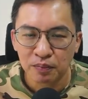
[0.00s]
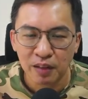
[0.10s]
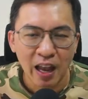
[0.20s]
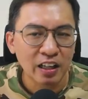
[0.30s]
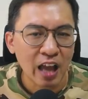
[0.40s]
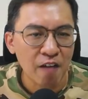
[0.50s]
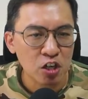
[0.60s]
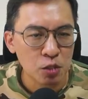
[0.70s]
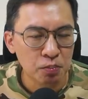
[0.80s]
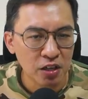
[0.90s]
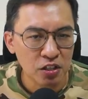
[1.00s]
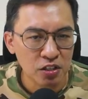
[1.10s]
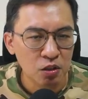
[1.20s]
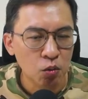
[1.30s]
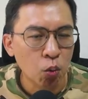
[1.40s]
and the average price is
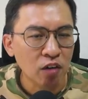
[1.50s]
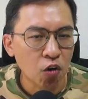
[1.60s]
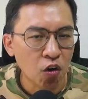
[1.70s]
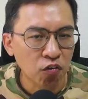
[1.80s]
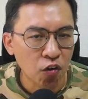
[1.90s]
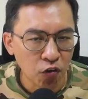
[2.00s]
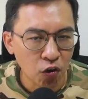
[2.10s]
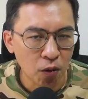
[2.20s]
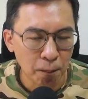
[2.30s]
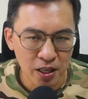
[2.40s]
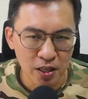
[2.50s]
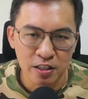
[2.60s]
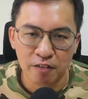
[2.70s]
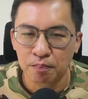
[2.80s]
1444 PSF.